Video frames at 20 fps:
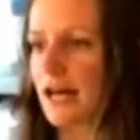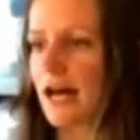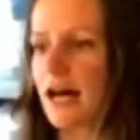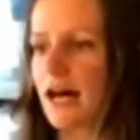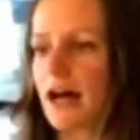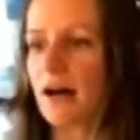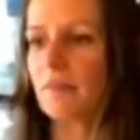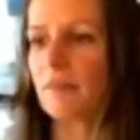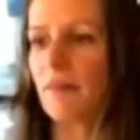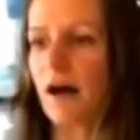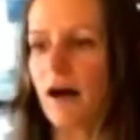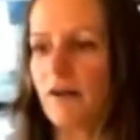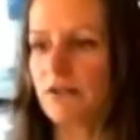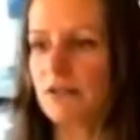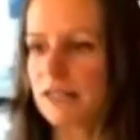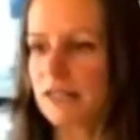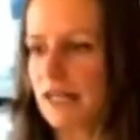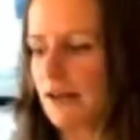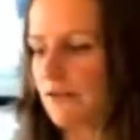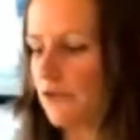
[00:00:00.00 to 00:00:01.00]

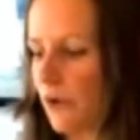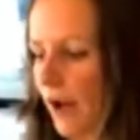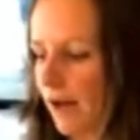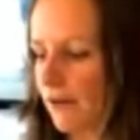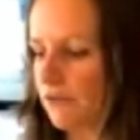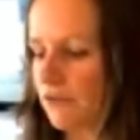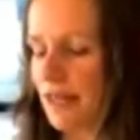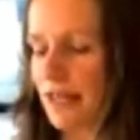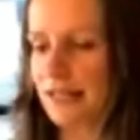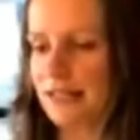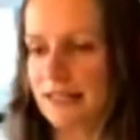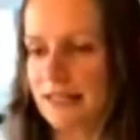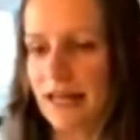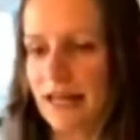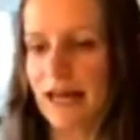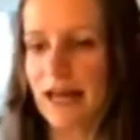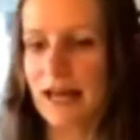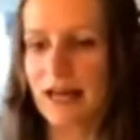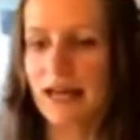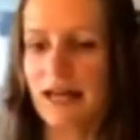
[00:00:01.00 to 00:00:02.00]
Obviously, if you have things
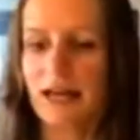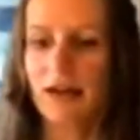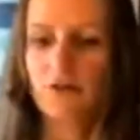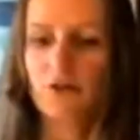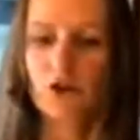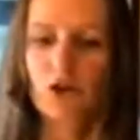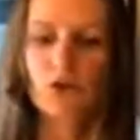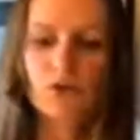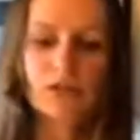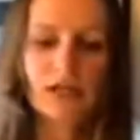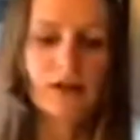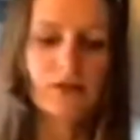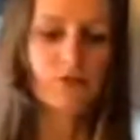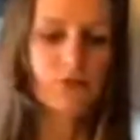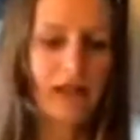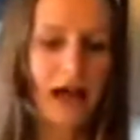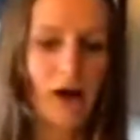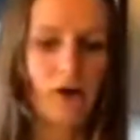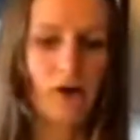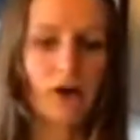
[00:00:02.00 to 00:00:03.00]
like, if you're using
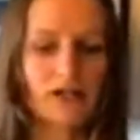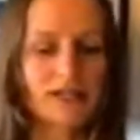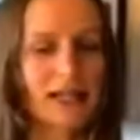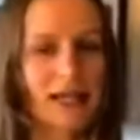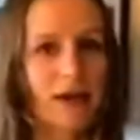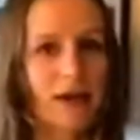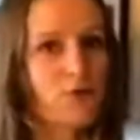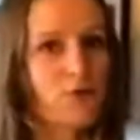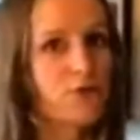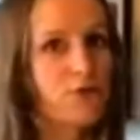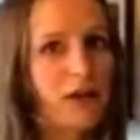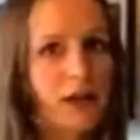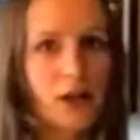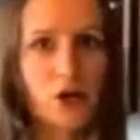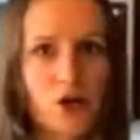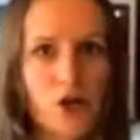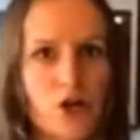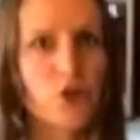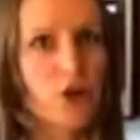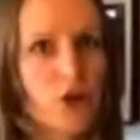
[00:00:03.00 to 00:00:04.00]
flour as like a
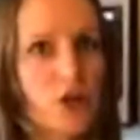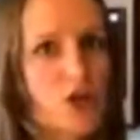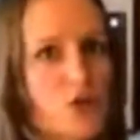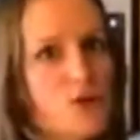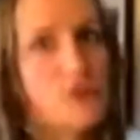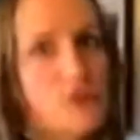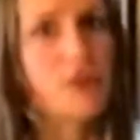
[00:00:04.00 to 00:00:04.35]
filler, you could use